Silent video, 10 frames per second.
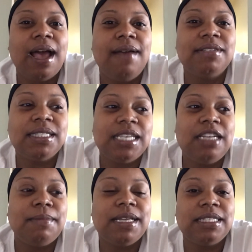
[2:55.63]
I've
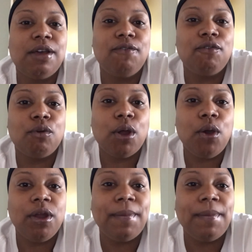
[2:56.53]
seen myself grow.